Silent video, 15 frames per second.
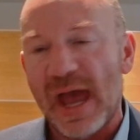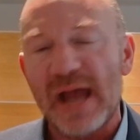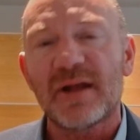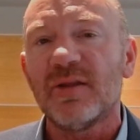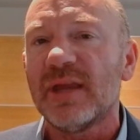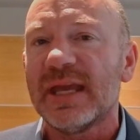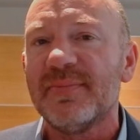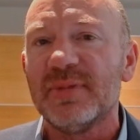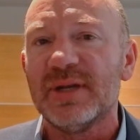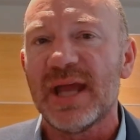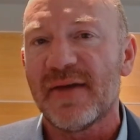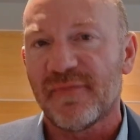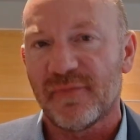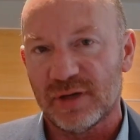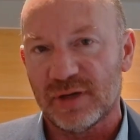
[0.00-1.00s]
That claim
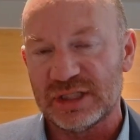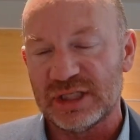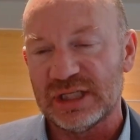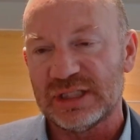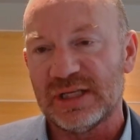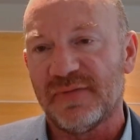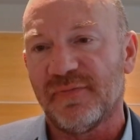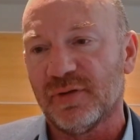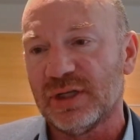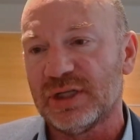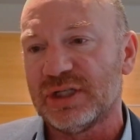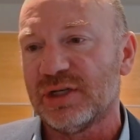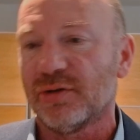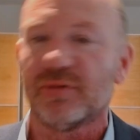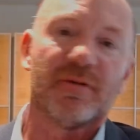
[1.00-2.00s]
never existed for the
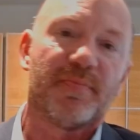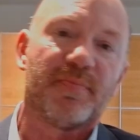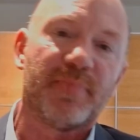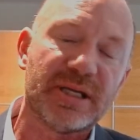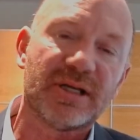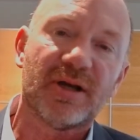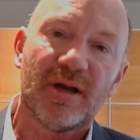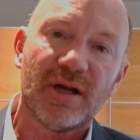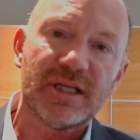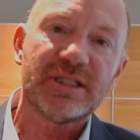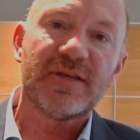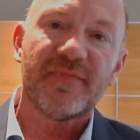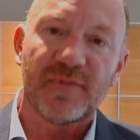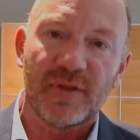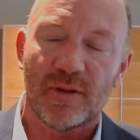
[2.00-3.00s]
children
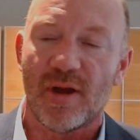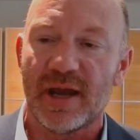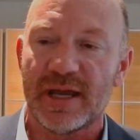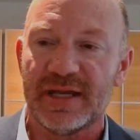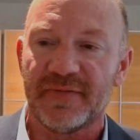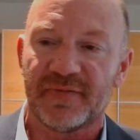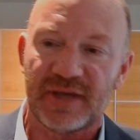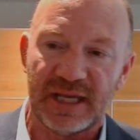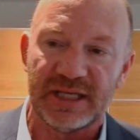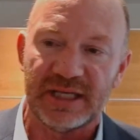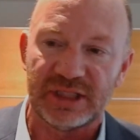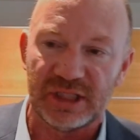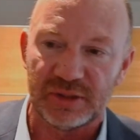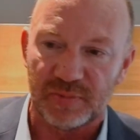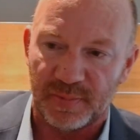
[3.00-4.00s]
because of the line of
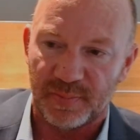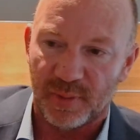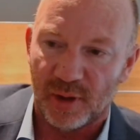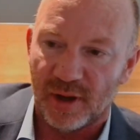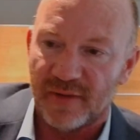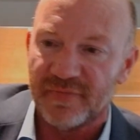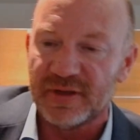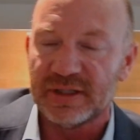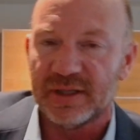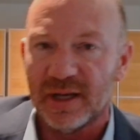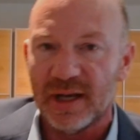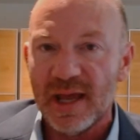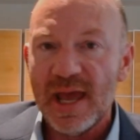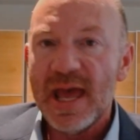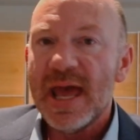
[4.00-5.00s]
cases with Bovingdon.